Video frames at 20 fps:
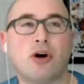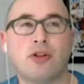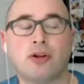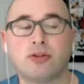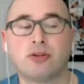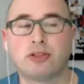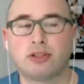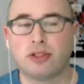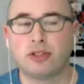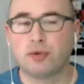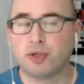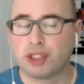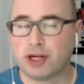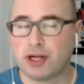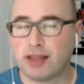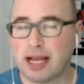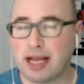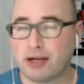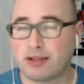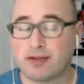all those
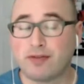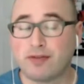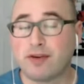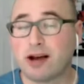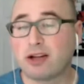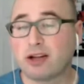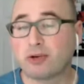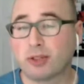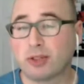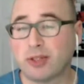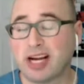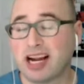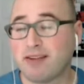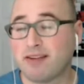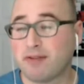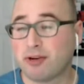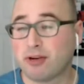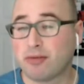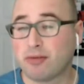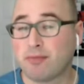200,000 followers you
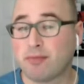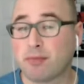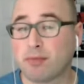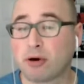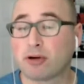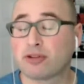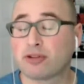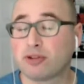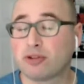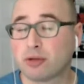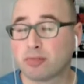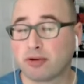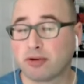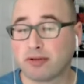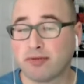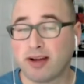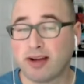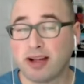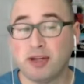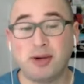have for your personal
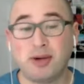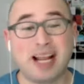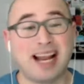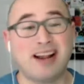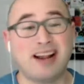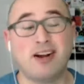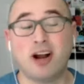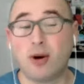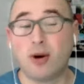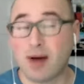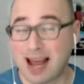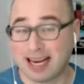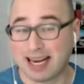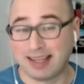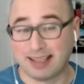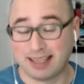profile, you get no